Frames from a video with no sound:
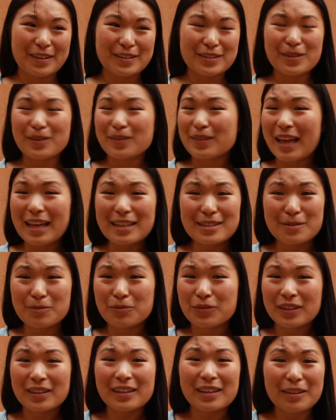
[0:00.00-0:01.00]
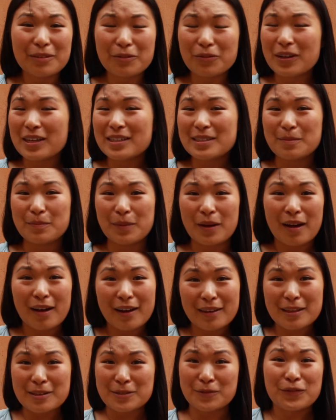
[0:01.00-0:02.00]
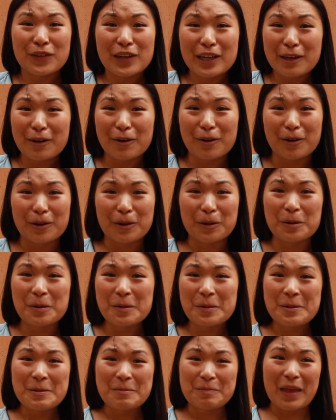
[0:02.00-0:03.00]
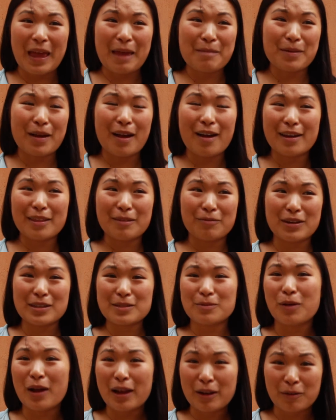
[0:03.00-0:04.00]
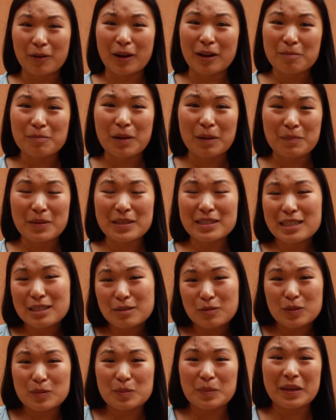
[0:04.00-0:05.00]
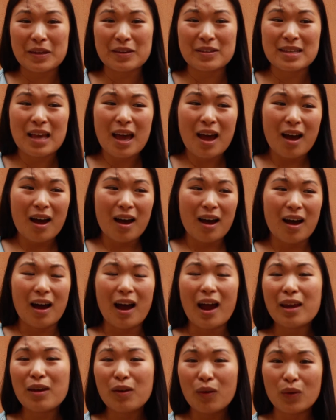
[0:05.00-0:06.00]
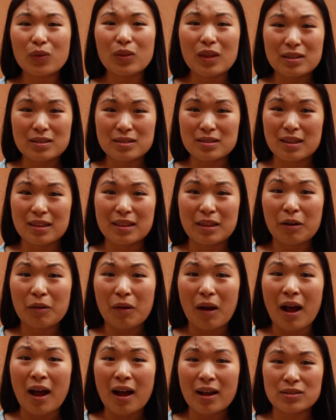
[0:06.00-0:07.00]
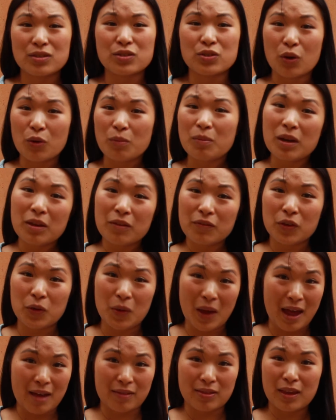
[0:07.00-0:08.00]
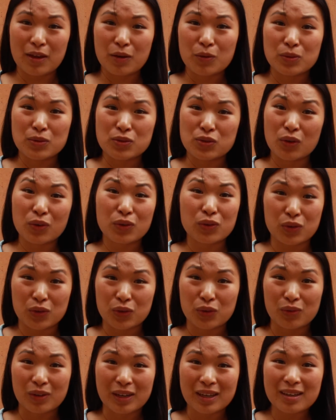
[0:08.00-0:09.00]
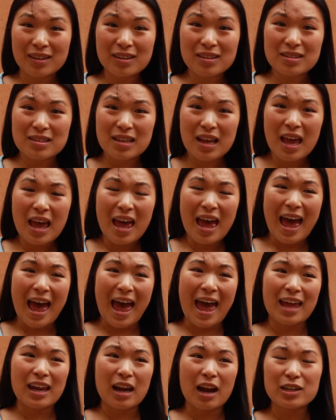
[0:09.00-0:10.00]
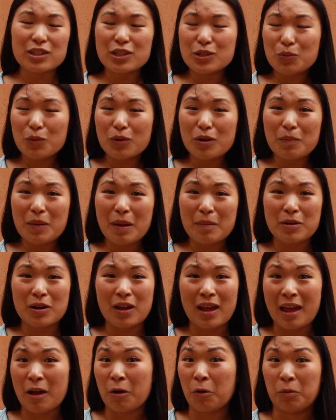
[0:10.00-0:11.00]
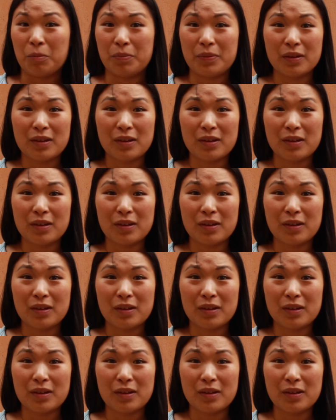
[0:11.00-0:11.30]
So that's really the reason behind this video, and behind the reason why I created my business, is because I know that there are so many of you out there who are so curious, and I just want to be able to help.